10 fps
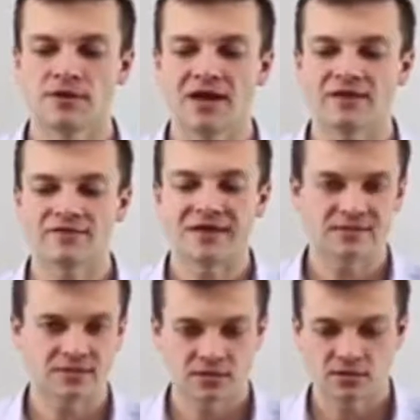that I
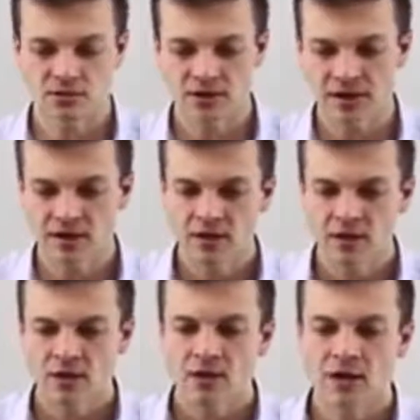have tested.
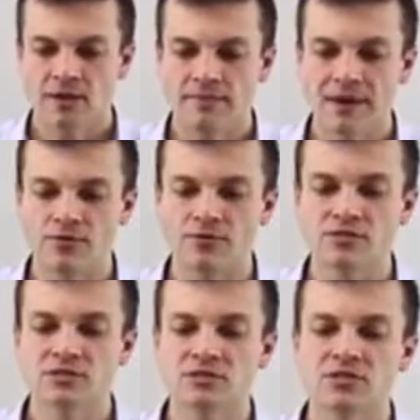Okay,
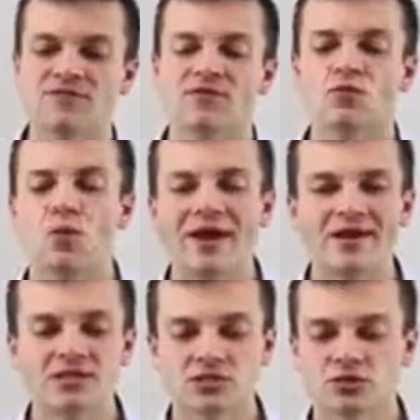now there's different
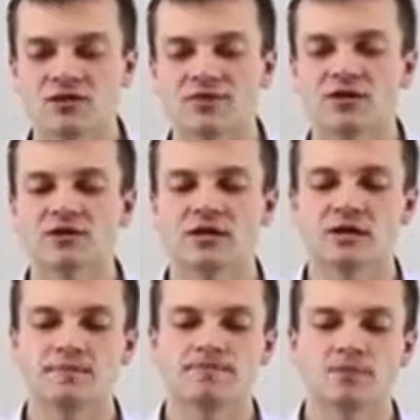ways or
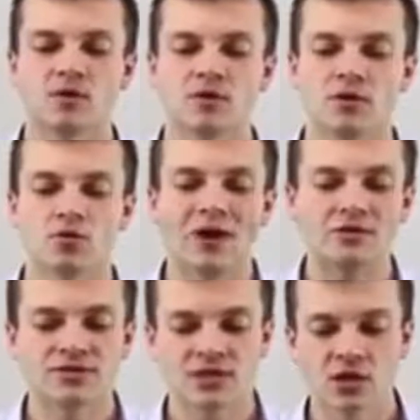different
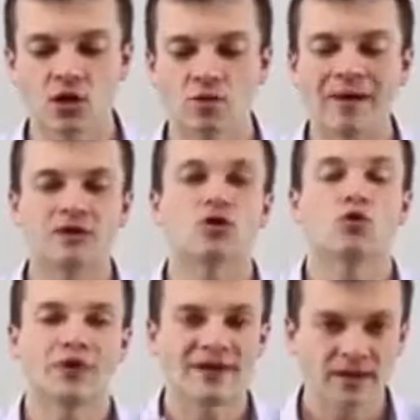routes you can go
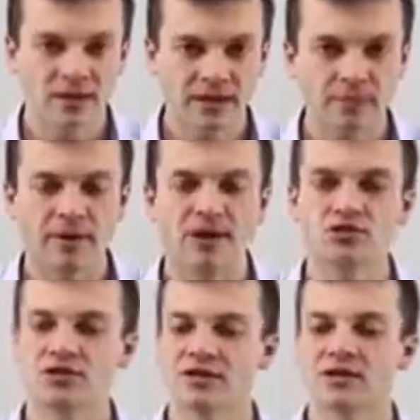about creating a
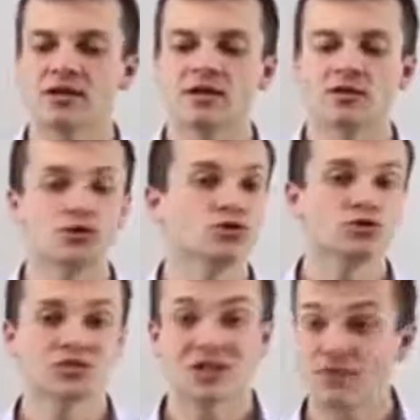landing page. You can
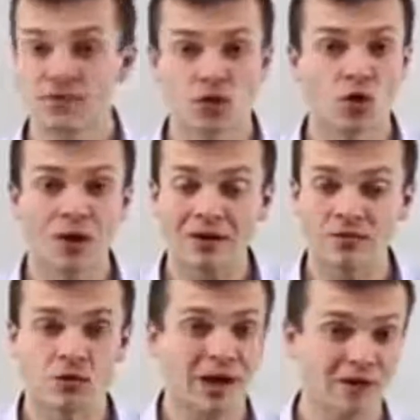do it yourself if you
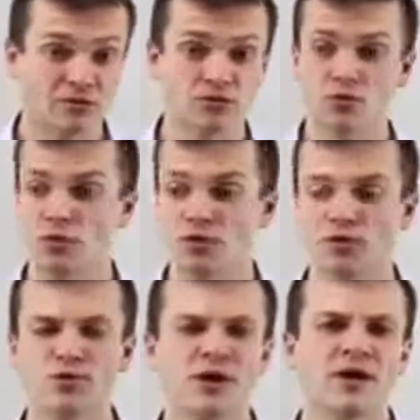know how to do it,
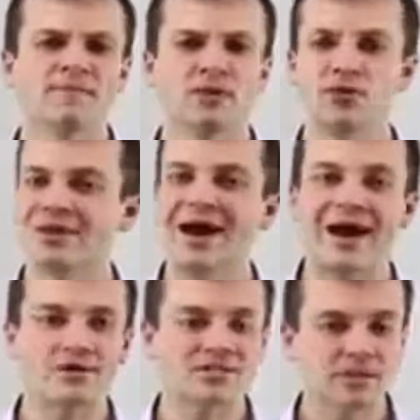what you're doing.
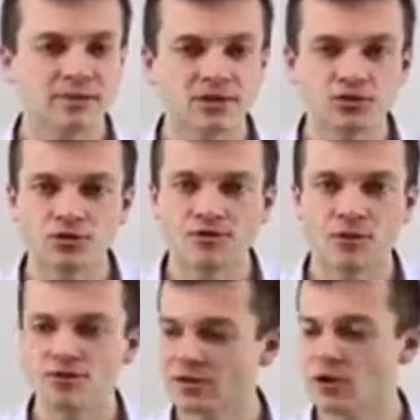You can hire somebody to
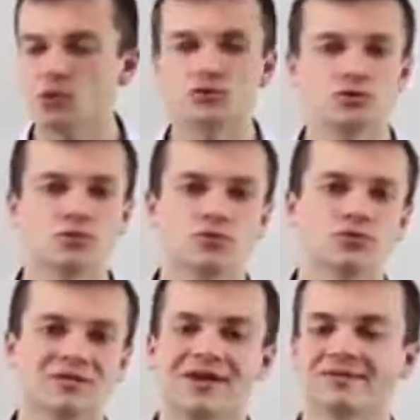do it for you. You can go
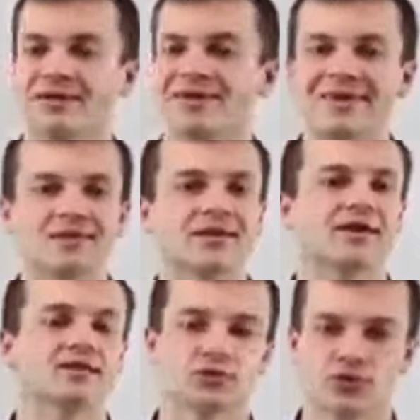to sites like
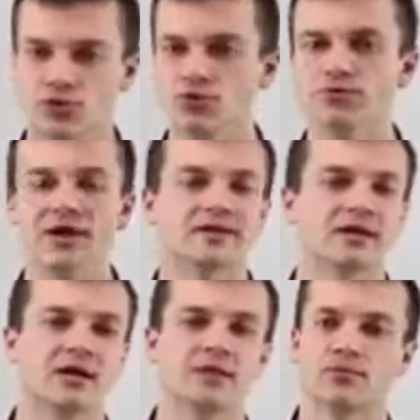Elance or
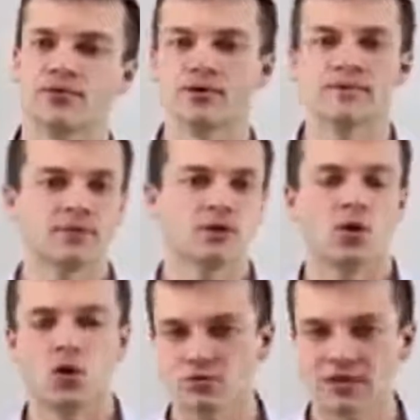Guru.com or
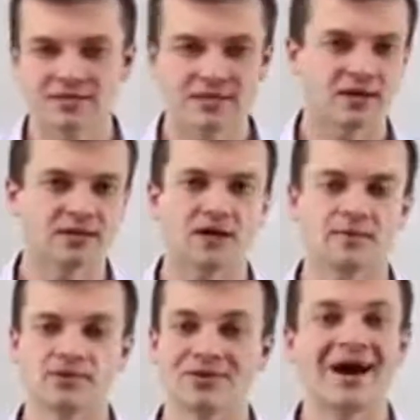
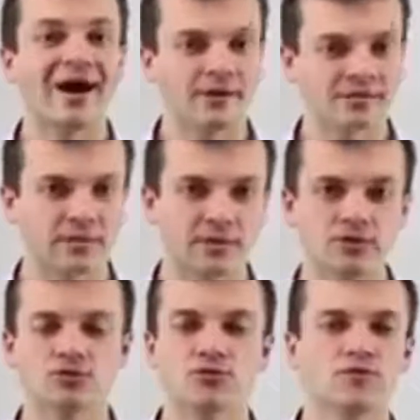Odesk.com, and you can hire
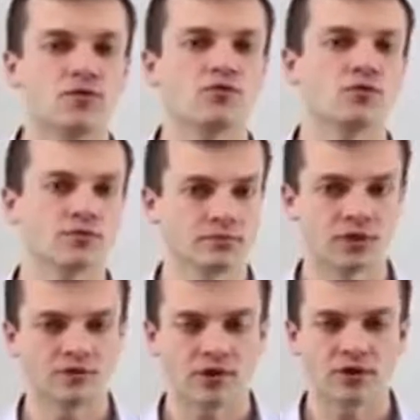somebody to do it for you for
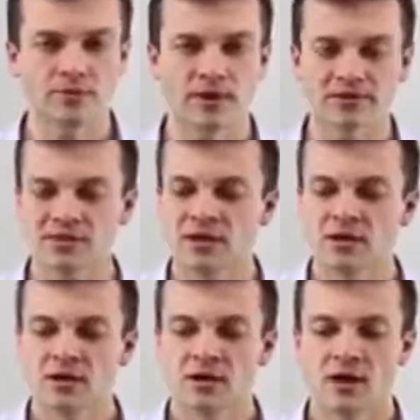a few
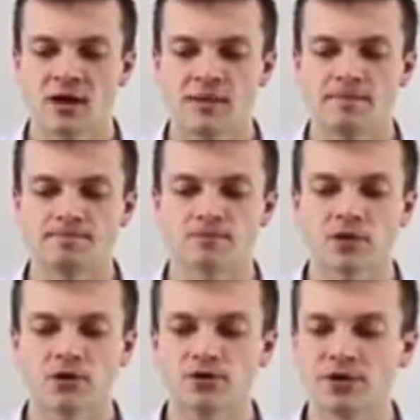$100.
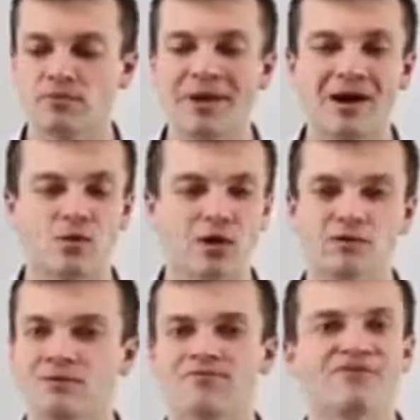You can
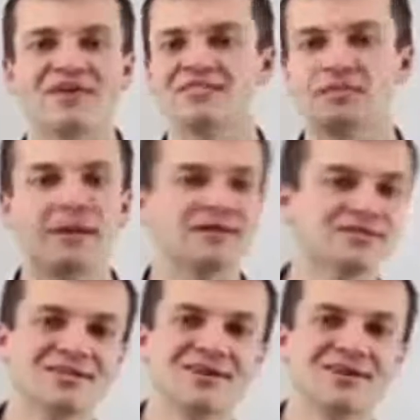buy one of them fancy